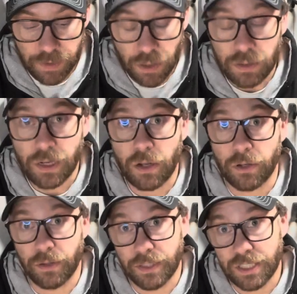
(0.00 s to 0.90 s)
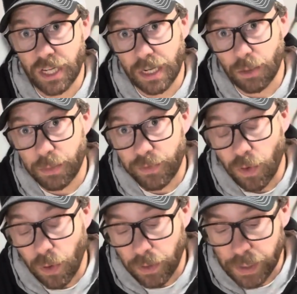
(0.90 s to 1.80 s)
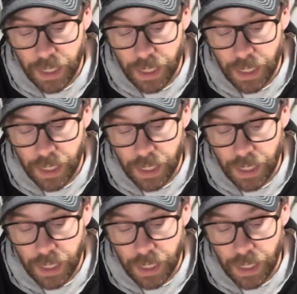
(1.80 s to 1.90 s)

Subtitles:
not done on this channel before.